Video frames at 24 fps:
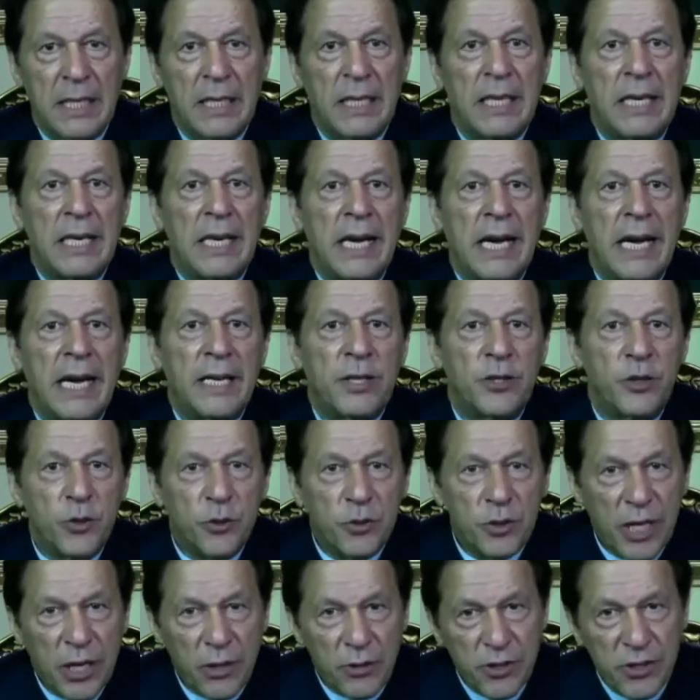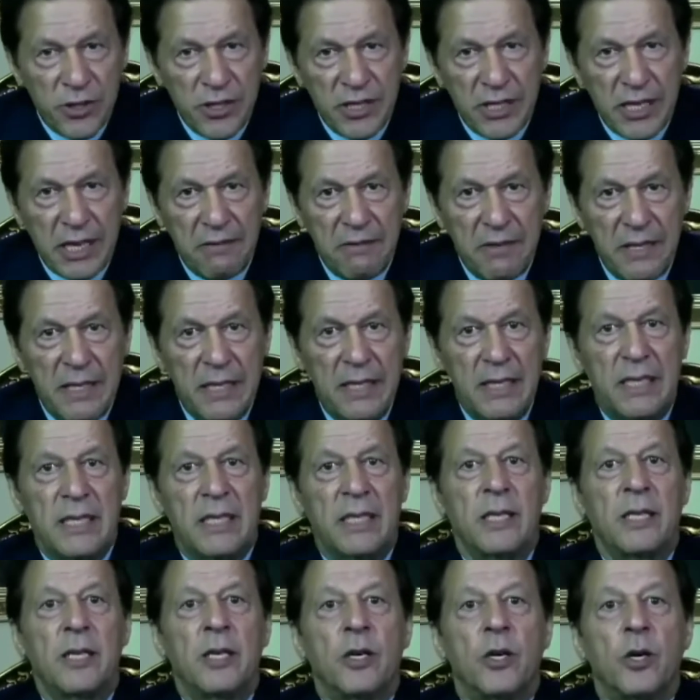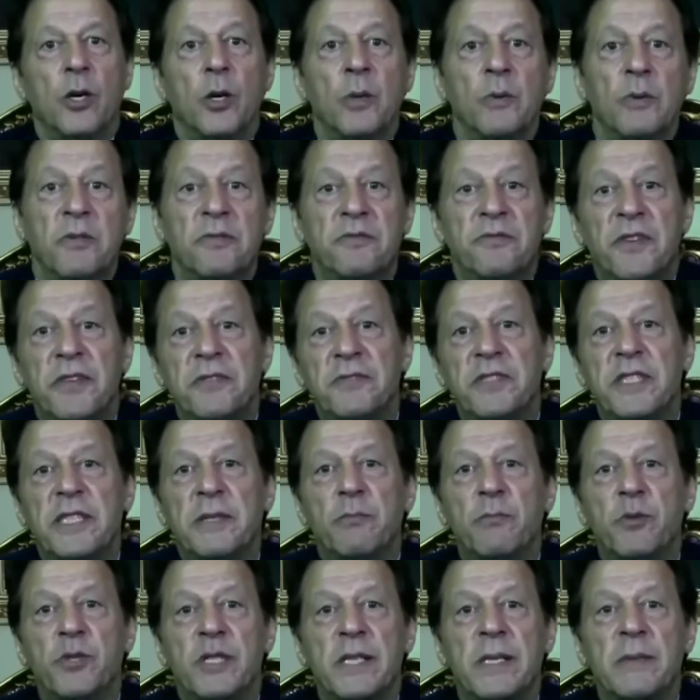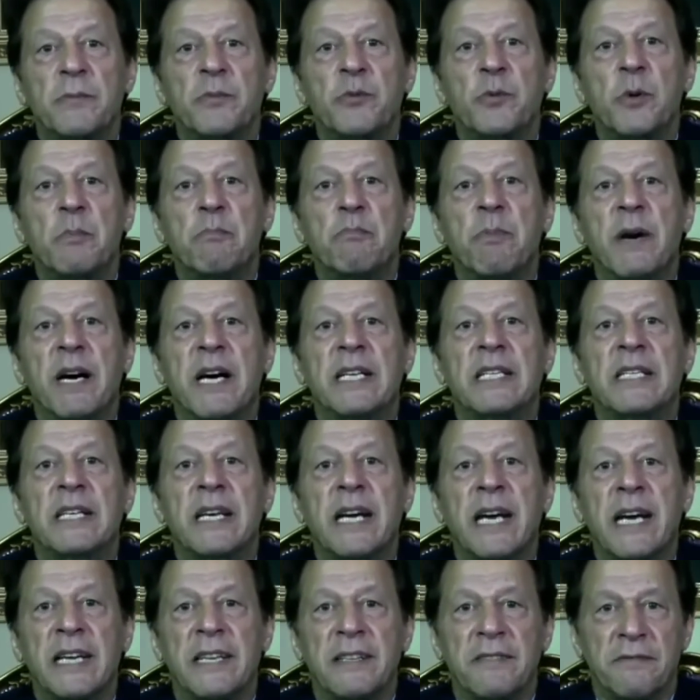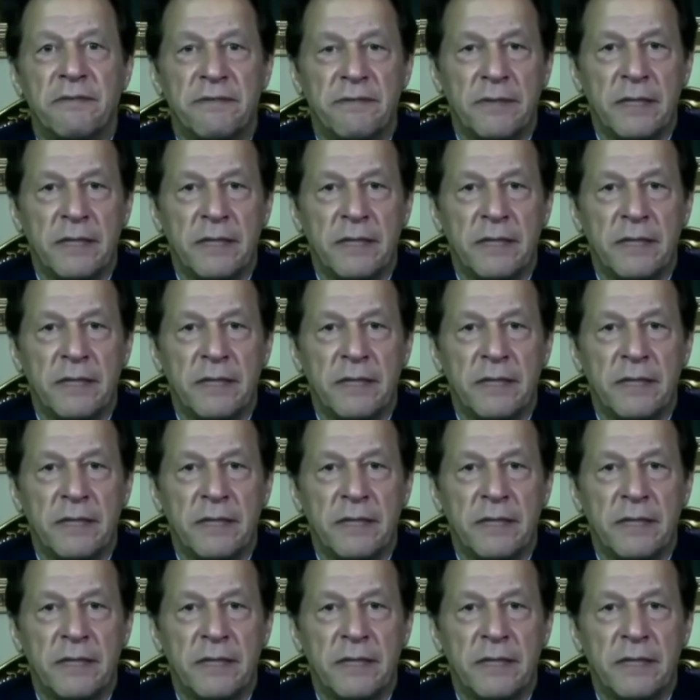In 2007, over 50 Muslims were burnt alive